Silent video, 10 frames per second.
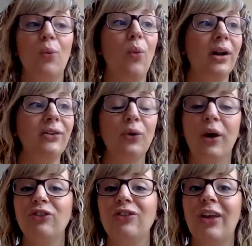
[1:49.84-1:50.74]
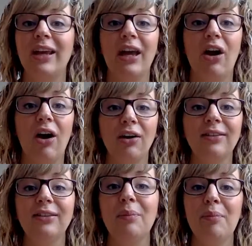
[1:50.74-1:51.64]
one of the questions that I get
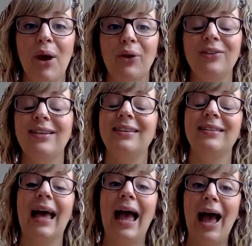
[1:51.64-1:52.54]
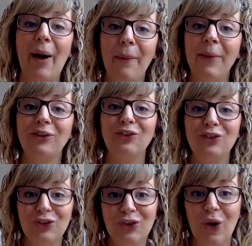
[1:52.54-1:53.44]
asked the most is, how much
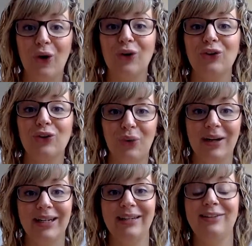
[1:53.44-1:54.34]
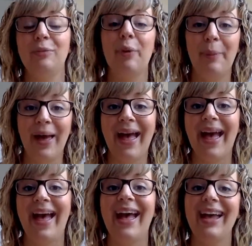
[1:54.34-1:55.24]
stock do I need to
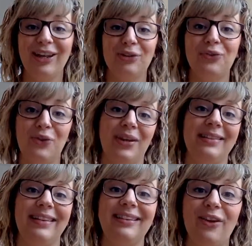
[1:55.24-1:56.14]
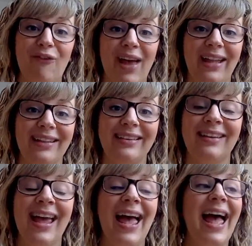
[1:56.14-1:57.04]
prepare ahead of doing this event?
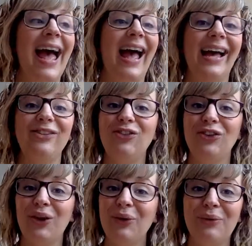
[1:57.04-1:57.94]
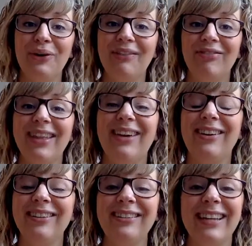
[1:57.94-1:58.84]
And you know what? The
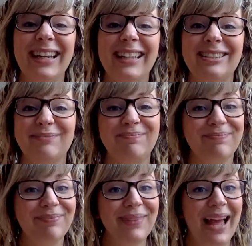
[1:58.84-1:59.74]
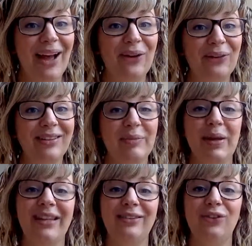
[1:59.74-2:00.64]
answer is, how long is a
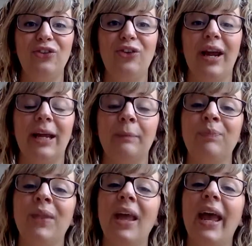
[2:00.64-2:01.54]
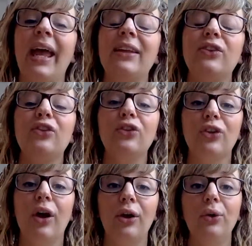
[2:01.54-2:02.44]
piece of string? It's
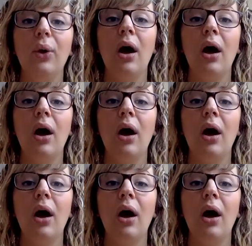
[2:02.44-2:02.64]
so